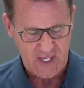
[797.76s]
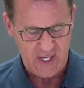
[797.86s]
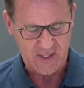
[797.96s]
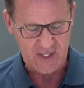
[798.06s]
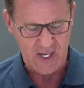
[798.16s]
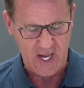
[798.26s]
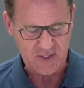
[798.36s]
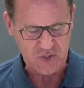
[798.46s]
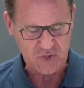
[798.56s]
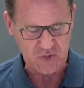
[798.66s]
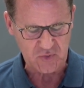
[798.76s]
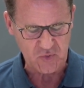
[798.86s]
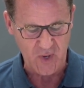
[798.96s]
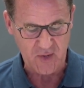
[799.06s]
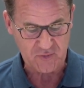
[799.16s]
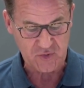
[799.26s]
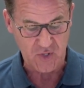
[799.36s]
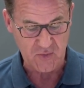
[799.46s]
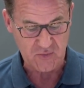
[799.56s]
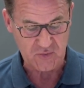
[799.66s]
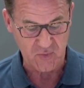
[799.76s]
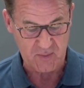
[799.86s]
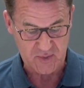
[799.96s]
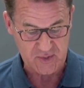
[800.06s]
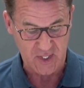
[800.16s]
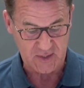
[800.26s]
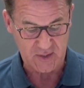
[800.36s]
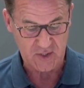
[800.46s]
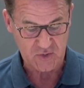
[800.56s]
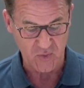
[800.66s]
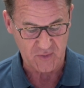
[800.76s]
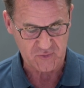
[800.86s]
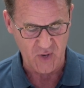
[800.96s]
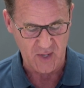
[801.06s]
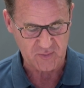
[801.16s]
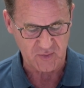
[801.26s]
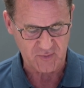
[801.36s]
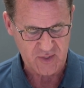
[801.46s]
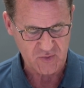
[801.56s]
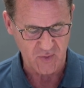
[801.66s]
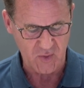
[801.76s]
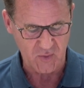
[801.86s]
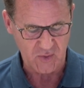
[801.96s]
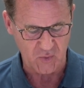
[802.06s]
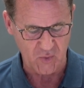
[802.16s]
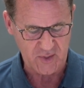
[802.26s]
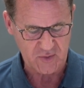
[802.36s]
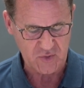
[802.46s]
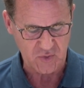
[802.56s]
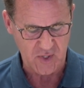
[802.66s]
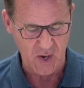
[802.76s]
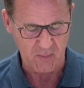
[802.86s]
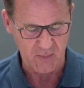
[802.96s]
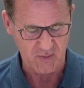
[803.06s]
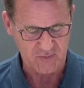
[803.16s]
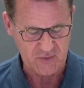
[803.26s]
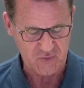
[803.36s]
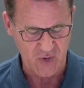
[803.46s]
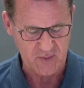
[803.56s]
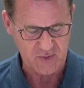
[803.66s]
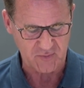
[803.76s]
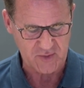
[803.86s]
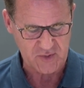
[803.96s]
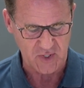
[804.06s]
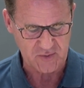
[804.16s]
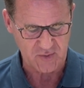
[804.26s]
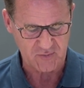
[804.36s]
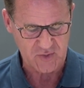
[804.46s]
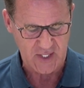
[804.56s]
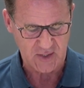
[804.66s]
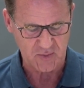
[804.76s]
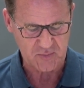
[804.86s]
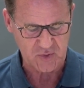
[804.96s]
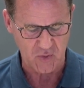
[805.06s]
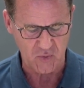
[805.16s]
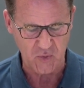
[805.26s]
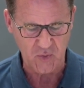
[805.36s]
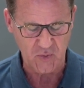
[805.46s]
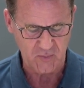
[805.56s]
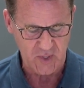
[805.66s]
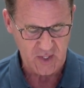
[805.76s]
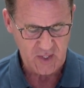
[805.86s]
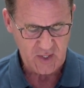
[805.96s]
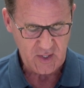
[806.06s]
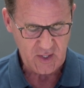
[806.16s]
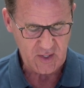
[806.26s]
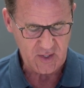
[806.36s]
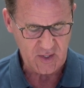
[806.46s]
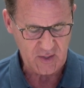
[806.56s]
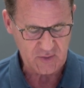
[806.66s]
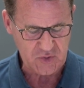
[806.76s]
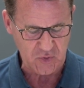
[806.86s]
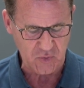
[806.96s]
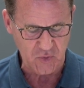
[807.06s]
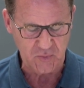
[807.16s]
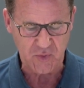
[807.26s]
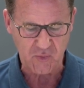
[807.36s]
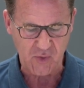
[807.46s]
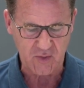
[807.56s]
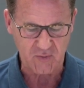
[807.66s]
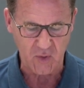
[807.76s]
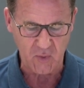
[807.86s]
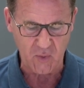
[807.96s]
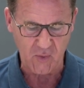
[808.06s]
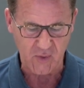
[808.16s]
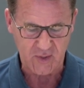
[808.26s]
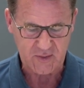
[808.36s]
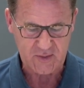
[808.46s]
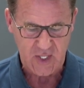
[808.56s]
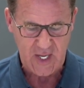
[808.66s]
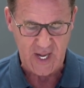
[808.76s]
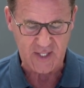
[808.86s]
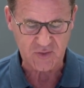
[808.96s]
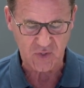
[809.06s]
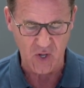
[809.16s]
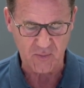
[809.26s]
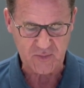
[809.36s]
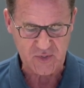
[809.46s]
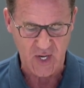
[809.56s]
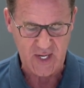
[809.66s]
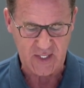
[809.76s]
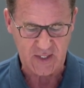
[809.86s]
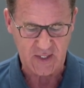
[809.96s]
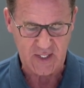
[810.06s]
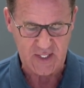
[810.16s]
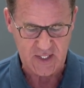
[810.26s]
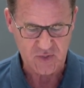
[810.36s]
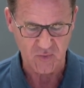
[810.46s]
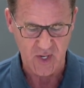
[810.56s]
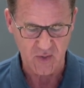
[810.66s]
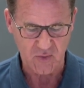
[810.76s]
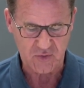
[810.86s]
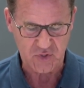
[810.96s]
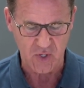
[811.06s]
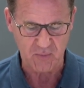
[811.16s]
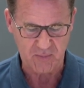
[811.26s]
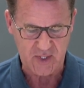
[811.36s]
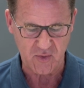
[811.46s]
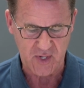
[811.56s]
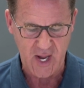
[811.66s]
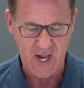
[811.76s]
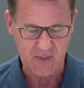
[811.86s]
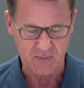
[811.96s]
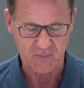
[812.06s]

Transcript: And Elijah took 12 stones representing the 12 tribes of Israel, according to the number of the tribes of the sons of Jacob, to whom the word of the Lord had come, saying, Israel shall be your name.